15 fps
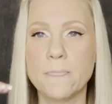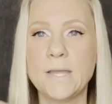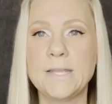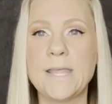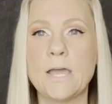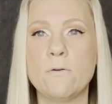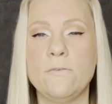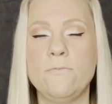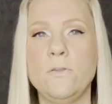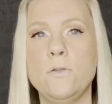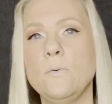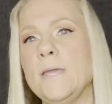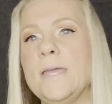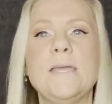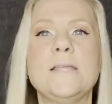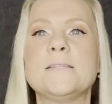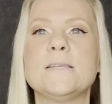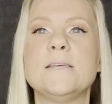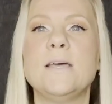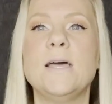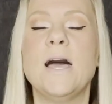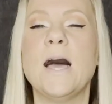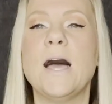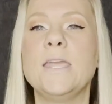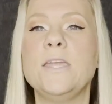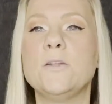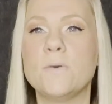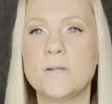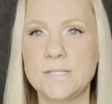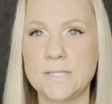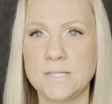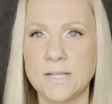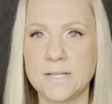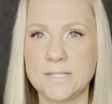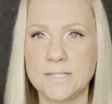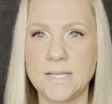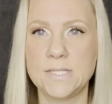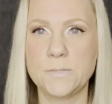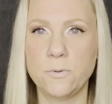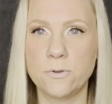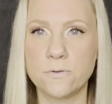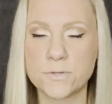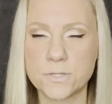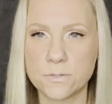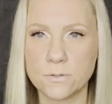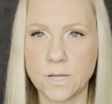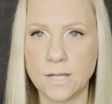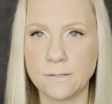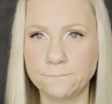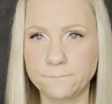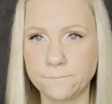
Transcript: Now, if you eat, a teaspoon of sugar,